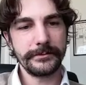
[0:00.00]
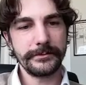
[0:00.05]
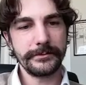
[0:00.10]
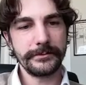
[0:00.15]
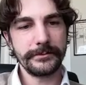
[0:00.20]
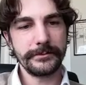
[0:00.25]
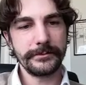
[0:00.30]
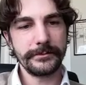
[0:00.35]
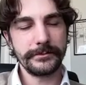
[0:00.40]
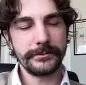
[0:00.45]

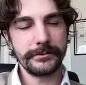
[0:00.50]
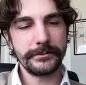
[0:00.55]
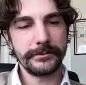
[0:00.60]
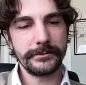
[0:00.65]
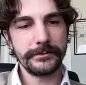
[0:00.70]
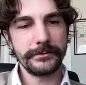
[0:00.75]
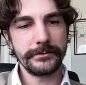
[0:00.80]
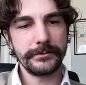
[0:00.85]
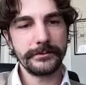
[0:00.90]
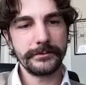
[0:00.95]

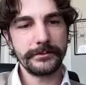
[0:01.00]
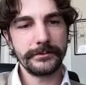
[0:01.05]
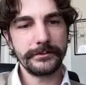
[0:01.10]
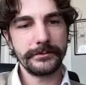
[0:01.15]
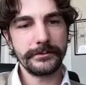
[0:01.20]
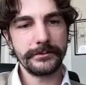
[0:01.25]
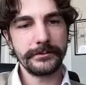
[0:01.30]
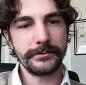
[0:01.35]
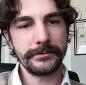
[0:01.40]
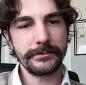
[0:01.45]

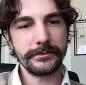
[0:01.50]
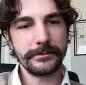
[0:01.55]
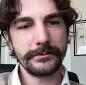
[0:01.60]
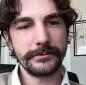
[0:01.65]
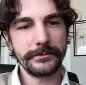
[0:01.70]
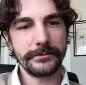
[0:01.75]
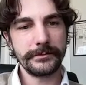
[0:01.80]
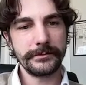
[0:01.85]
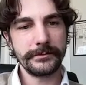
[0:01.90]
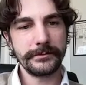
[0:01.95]

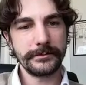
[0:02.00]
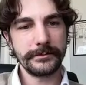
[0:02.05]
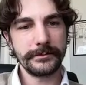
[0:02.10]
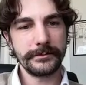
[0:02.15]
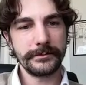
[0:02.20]
This person isn't speaking.